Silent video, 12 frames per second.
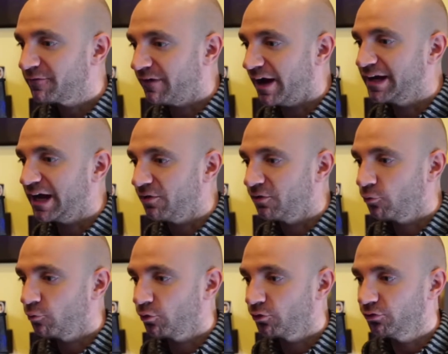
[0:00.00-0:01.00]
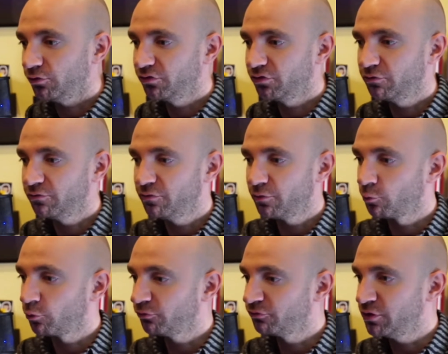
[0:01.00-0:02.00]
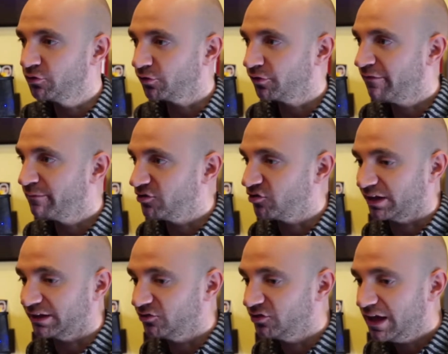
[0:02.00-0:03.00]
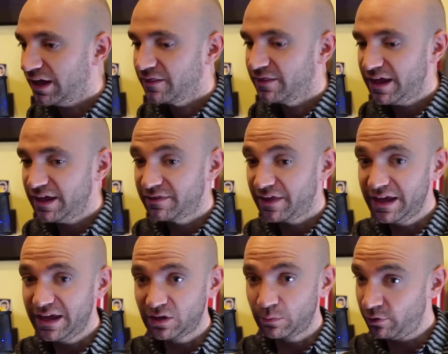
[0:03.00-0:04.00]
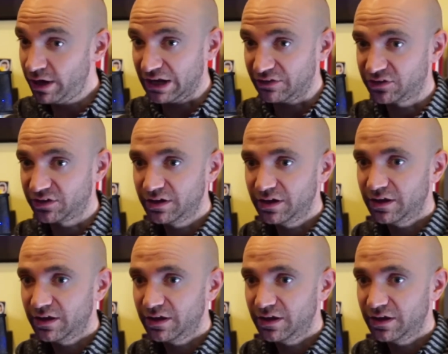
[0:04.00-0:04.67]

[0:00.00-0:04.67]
find out their worldviews or have been challenged, they get depressed.